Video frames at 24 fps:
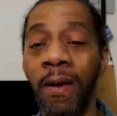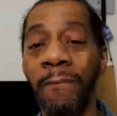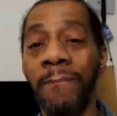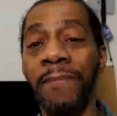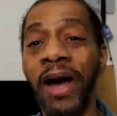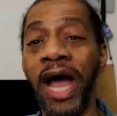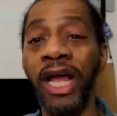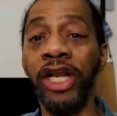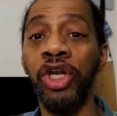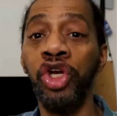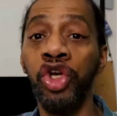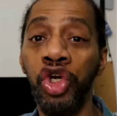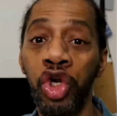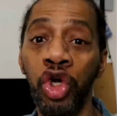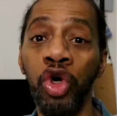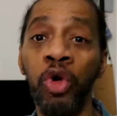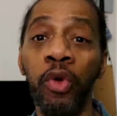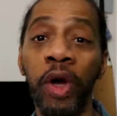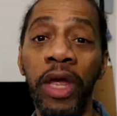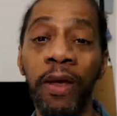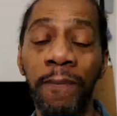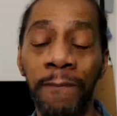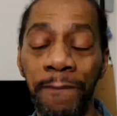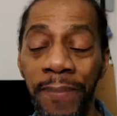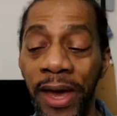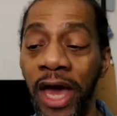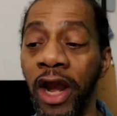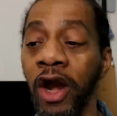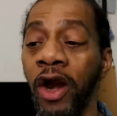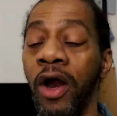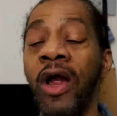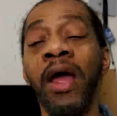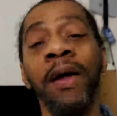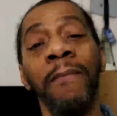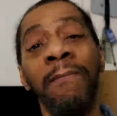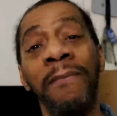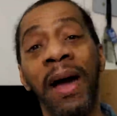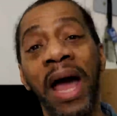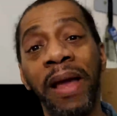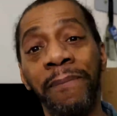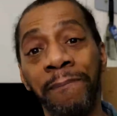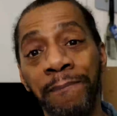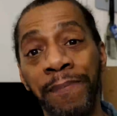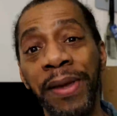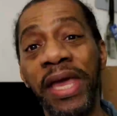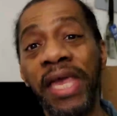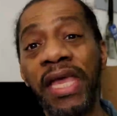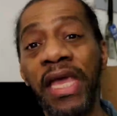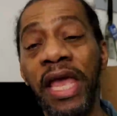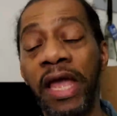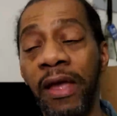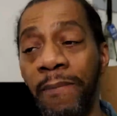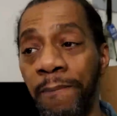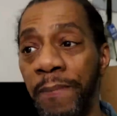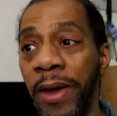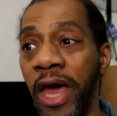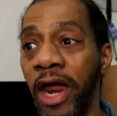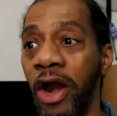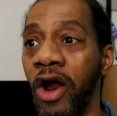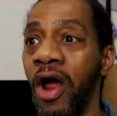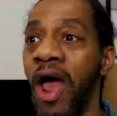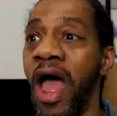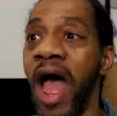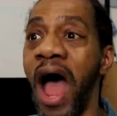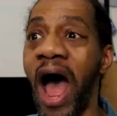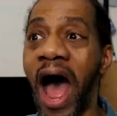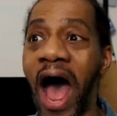by doing better, by being better.